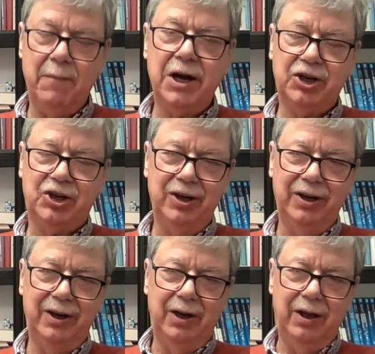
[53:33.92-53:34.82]
much,
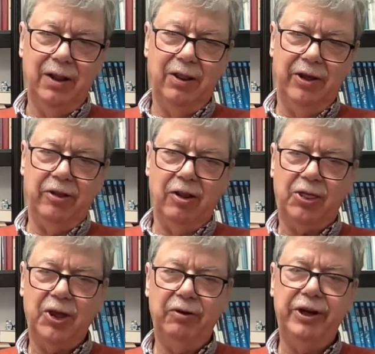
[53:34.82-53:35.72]
then the
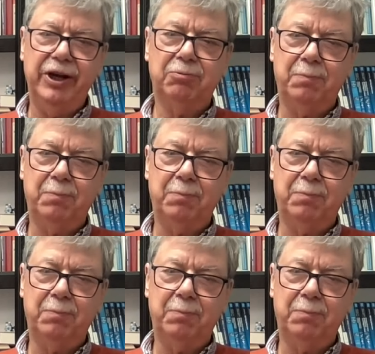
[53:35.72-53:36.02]
theory does